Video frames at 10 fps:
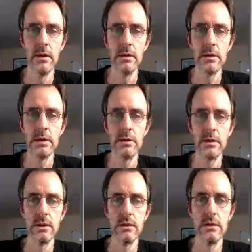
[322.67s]

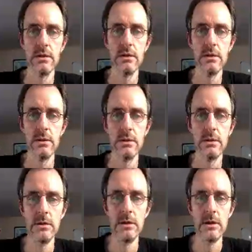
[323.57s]

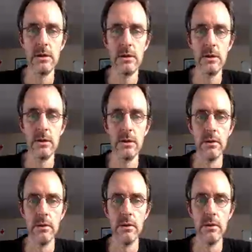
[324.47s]

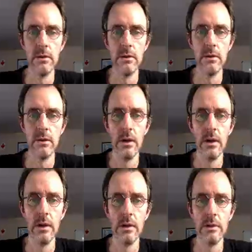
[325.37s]

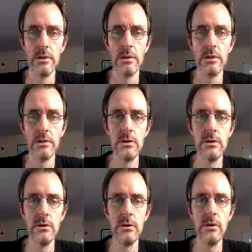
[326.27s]
61202,